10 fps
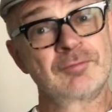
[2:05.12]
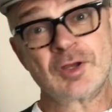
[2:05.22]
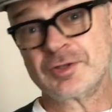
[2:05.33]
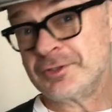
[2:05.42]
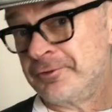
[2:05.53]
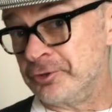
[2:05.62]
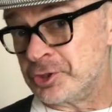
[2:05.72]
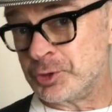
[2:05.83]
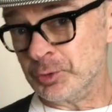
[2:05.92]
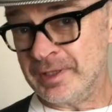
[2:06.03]
So you've got a
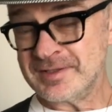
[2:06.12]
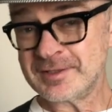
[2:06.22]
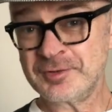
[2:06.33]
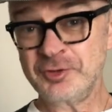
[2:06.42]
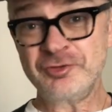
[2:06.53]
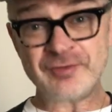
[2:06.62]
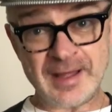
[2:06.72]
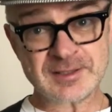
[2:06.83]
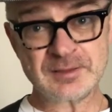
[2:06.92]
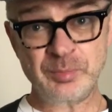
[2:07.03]
shortlist, you've found
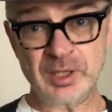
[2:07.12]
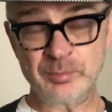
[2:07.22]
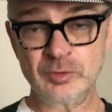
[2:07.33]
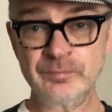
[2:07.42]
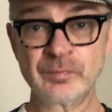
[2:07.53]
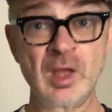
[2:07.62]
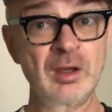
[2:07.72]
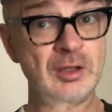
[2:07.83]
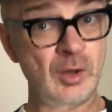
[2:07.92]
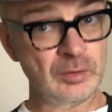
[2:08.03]
some people,
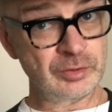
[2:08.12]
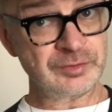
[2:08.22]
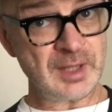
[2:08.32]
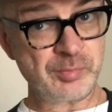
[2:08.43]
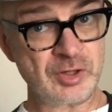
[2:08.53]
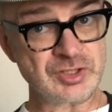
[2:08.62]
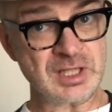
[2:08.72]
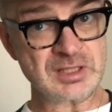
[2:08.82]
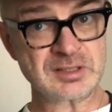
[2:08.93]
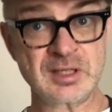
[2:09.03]
go and look at their
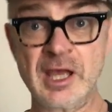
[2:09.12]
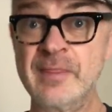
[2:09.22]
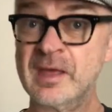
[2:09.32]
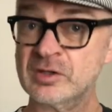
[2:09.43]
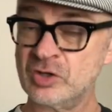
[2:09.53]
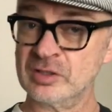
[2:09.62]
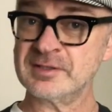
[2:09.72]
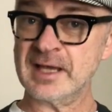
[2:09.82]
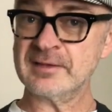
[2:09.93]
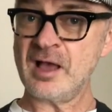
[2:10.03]
projects and then
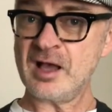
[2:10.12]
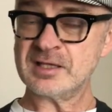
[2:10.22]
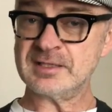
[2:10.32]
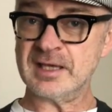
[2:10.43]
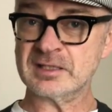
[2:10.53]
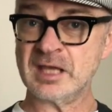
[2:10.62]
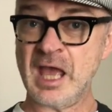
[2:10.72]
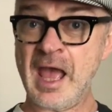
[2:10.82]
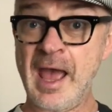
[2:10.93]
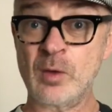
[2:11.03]
contact the architect.
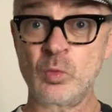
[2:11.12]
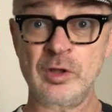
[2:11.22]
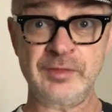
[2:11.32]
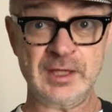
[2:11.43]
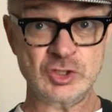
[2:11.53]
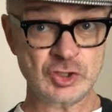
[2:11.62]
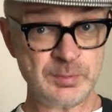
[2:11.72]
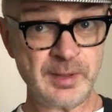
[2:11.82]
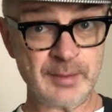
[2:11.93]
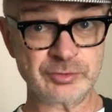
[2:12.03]
And what they should
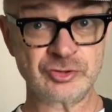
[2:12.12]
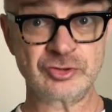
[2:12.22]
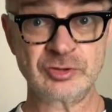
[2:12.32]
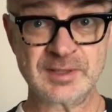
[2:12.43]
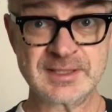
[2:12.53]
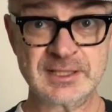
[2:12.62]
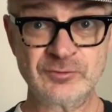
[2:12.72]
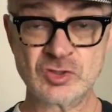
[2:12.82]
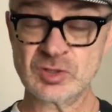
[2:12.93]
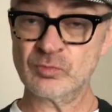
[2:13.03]
be able to do is give
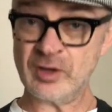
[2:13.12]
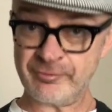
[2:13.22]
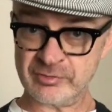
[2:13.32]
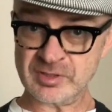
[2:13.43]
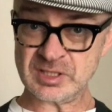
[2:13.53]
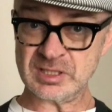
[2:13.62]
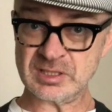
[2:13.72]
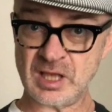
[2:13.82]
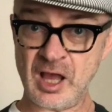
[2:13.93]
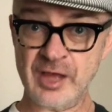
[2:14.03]
you some references
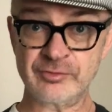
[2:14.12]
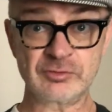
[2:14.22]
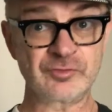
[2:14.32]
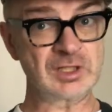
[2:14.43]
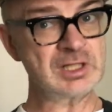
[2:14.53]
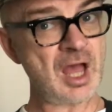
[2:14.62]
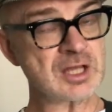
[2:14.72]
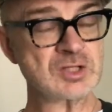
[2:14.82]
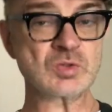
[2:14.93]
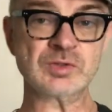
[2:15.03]
either of the
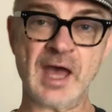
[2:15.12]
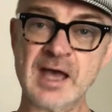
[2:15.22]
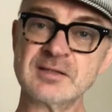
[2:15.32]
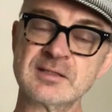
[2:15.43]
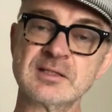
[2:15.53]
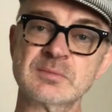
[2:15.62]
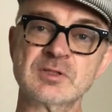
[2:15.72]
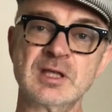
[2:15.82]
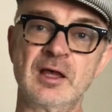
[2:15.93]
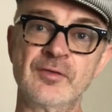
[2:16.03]
clients or the houses
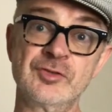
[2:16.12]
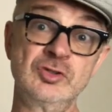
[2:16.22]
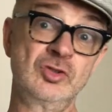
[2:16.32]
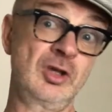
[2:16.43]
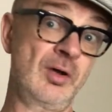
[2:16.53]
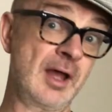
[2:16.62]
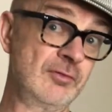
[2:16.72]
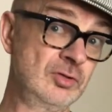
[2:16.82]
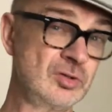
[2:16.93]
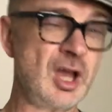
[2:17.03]
themselves, and you can go and have
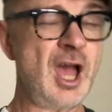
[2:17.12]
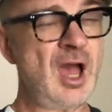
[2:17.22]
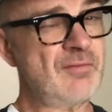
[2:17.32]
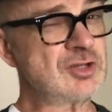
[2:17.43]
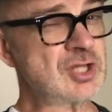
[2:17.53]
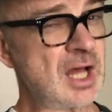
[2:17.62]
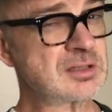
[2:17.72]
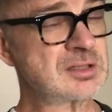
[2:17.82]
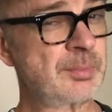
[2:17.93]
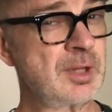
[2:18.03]
a look, have a chat to
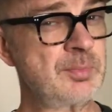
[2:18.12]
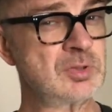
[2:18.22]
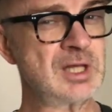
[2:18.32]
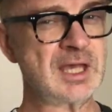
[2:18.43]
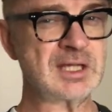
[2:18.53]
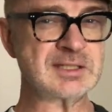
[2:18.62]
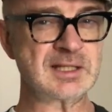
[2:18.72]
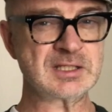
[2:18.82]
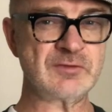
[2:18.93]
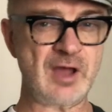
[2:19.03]
the people and get a
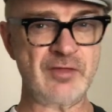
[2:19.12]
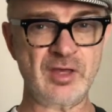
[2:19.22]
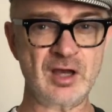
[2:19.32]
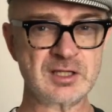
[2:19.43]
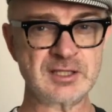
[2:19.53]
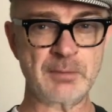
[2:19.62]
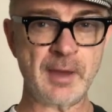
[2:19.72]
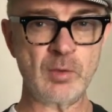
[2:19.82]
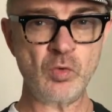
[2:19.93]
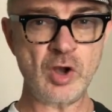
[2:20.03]
sense of how the architect
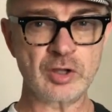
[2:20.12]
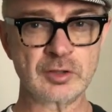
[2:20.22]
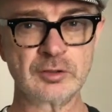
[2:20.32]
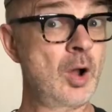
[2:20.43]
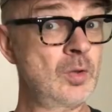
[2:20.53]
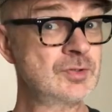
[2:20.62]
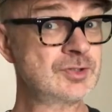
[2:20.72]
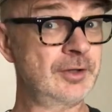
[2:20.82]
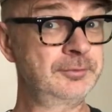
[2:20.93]
might work. Also,